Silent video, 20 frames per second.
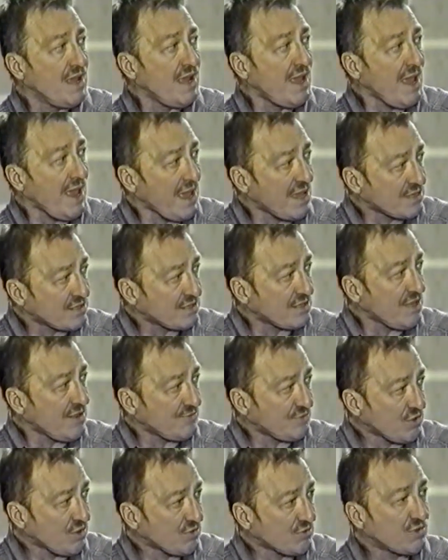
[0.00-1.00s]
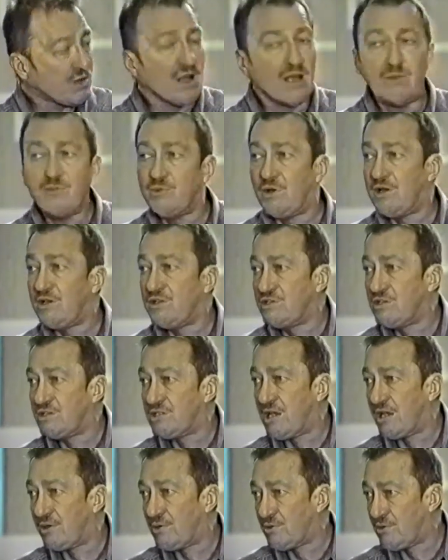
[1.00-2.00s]
has left over and brings to
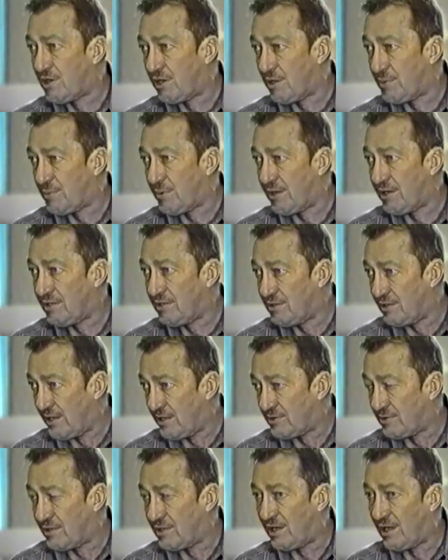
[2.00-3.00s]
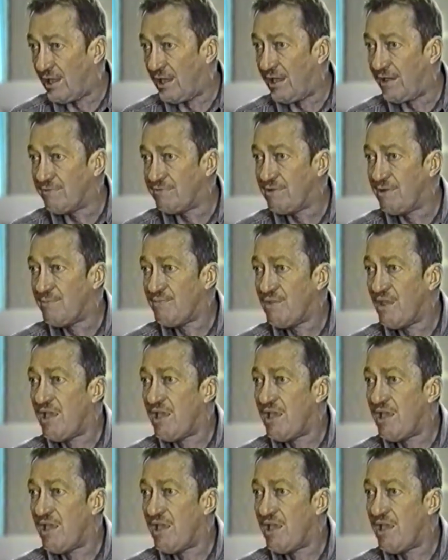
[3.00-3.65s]
psychotherapy later in life.